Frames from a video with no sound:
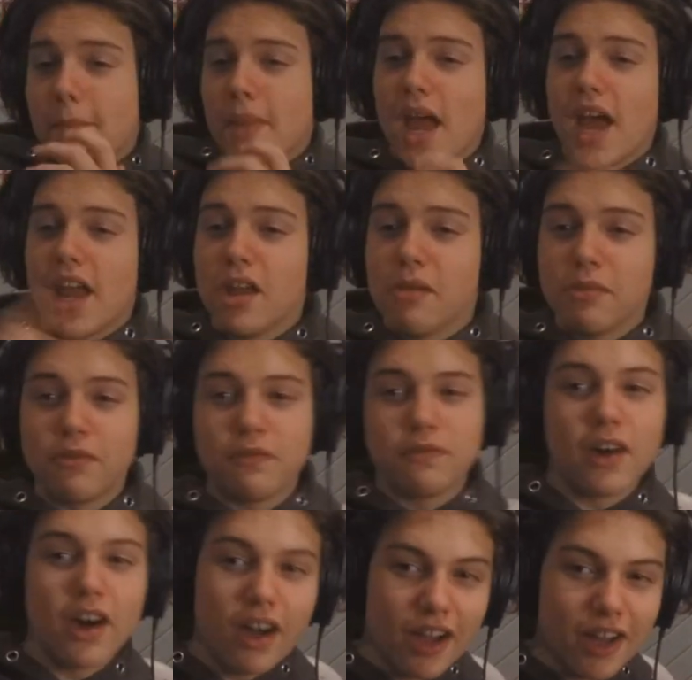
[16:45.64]
At number
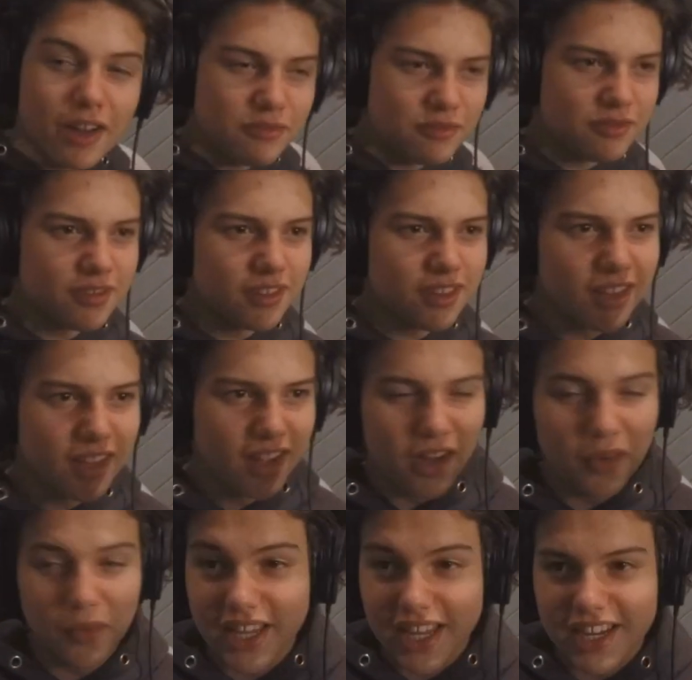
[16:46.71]
5,
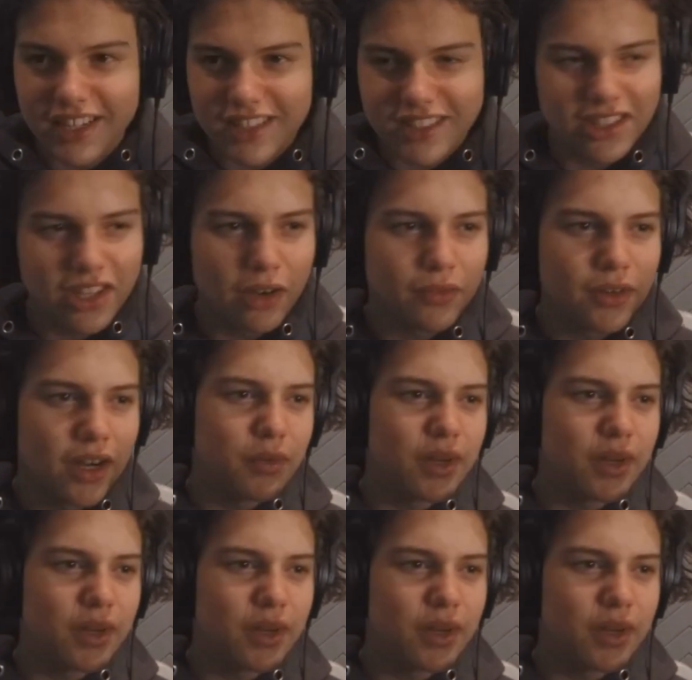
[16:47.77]
we're getting into the top 5.